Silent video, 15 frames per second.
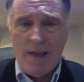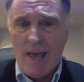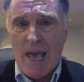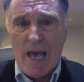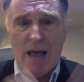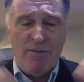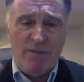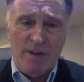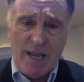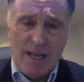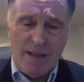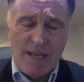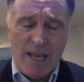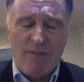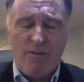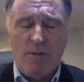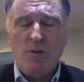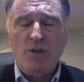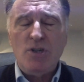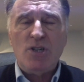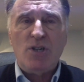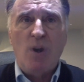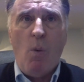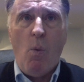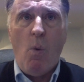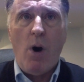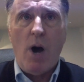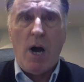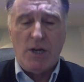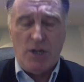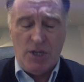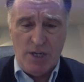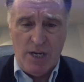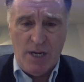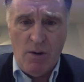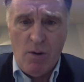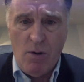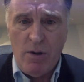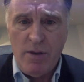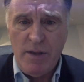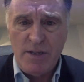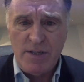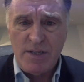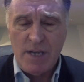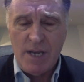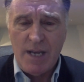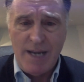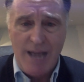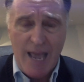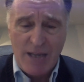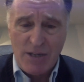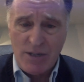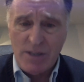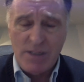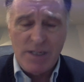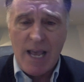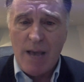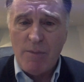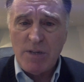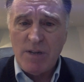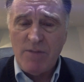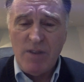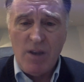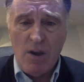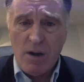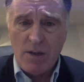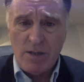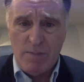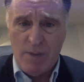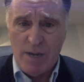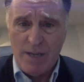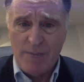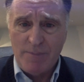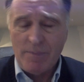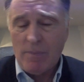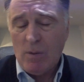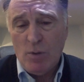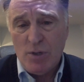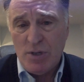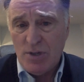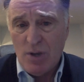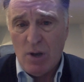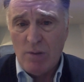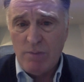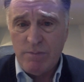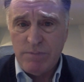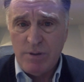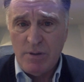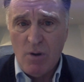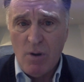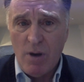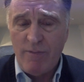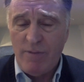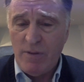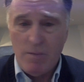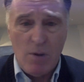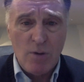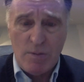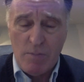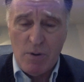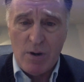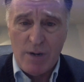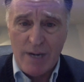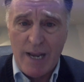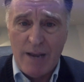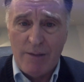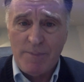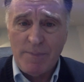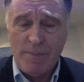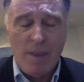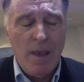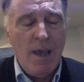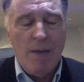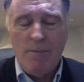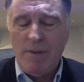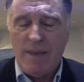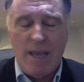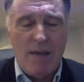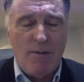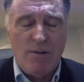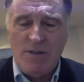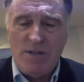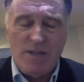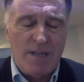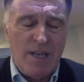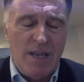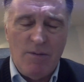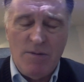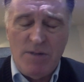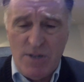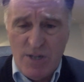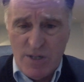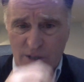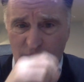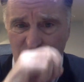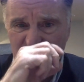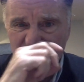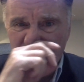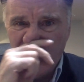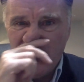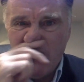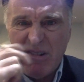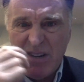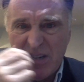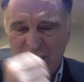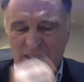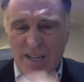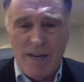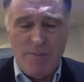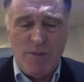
Alvin Ailey, it was just awash in all this National Endowment of the Arts money, which is all gone for the most part now. But they were just, it was just a glorious time.